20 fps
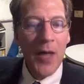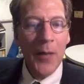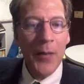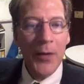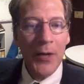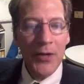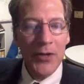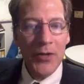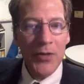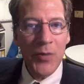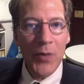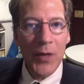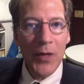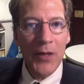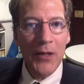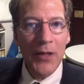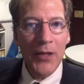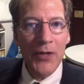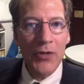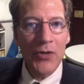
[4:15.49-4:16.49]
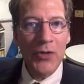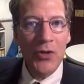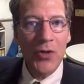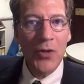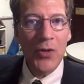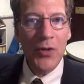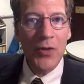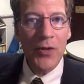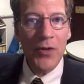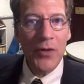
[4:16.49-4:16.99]
but I just wanted to let you
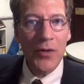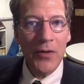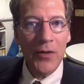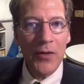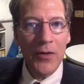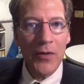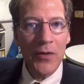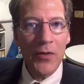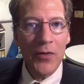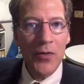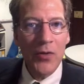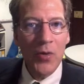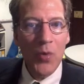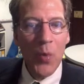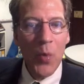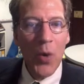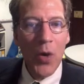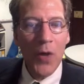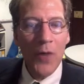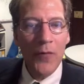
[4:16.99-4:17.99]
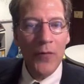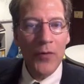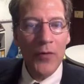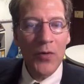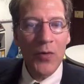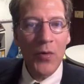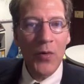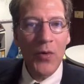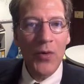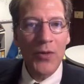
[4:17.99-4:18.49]
know that the work for the
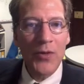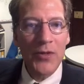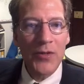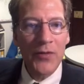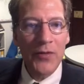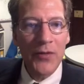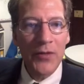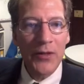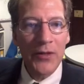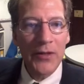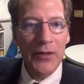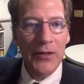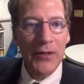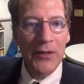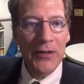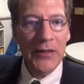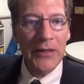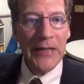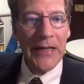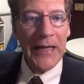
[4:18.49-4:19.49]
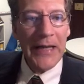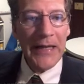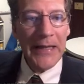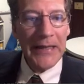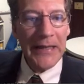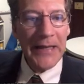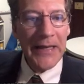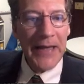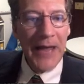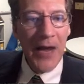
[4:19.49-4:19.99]
course is very clearly
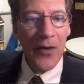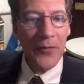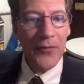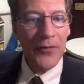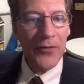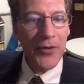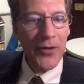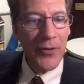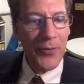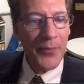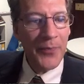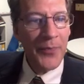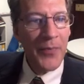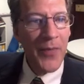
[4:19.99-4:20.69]
laid out for you.